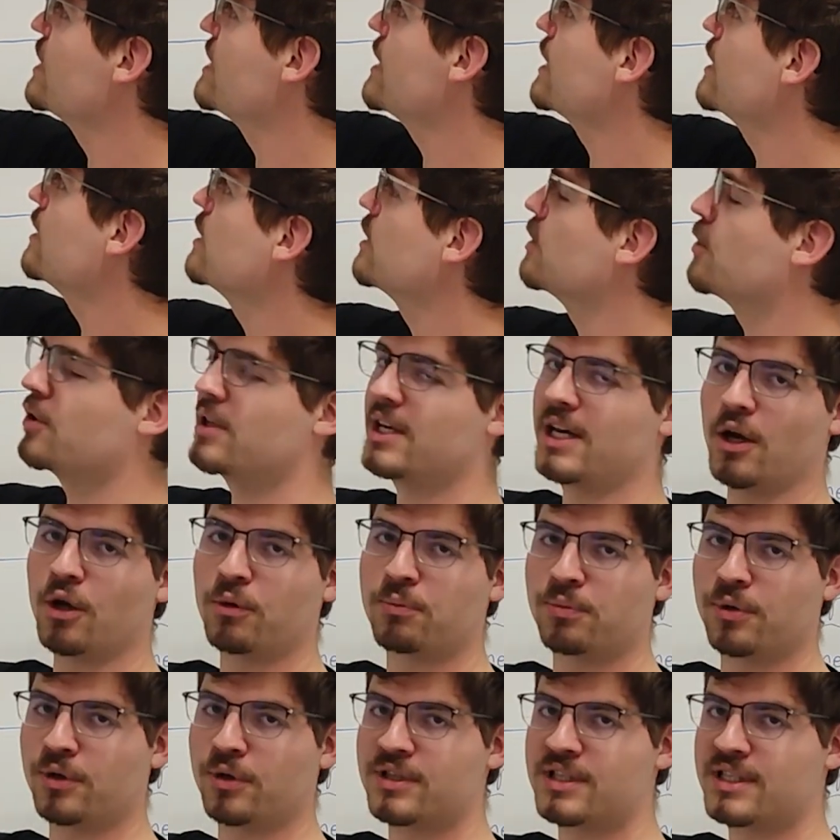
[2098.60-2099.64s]
signal to the
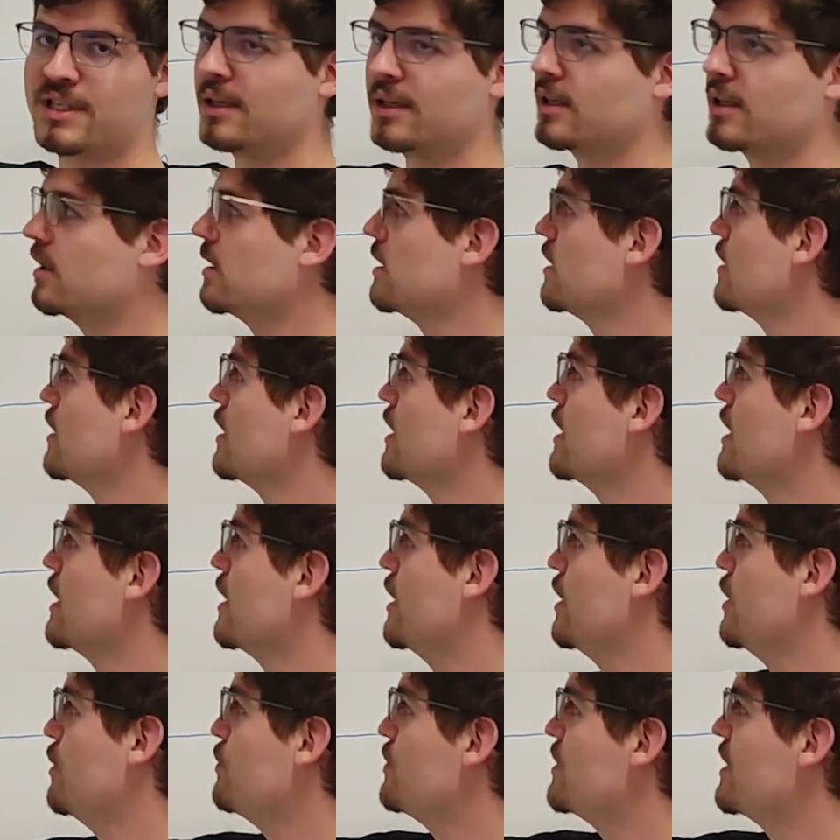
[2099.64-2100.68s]
output signal
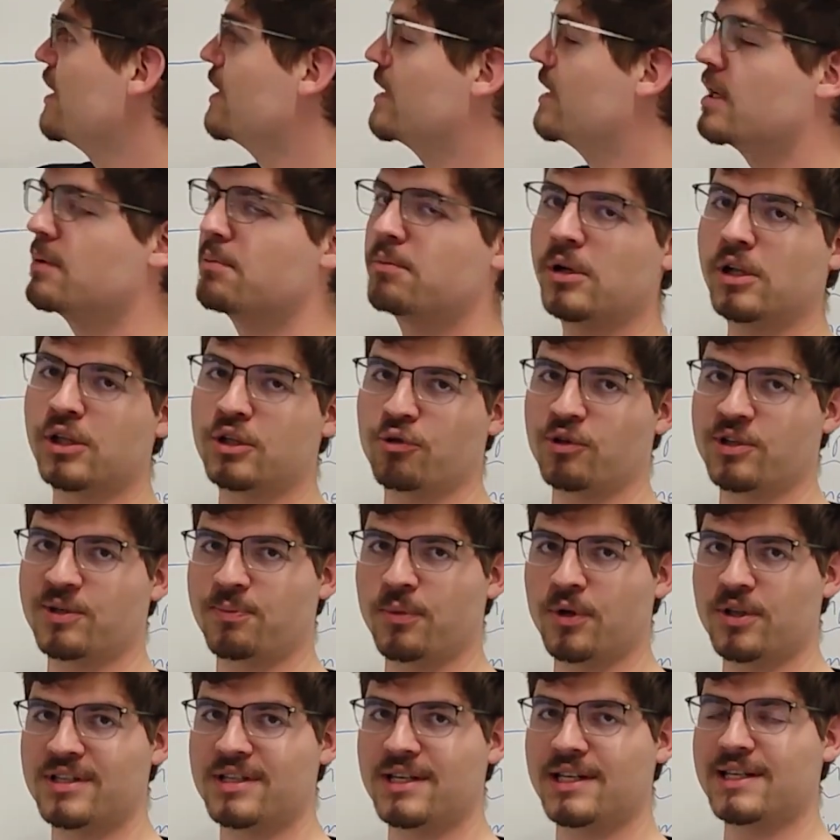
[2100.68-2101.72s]
using the impulse
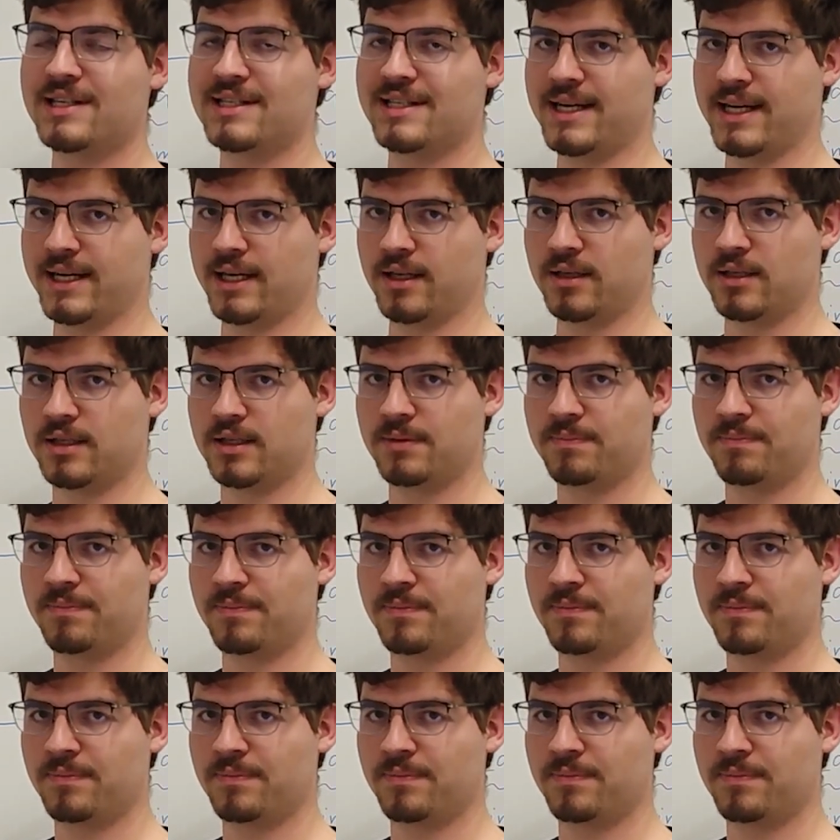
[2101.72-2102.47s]
response in a second.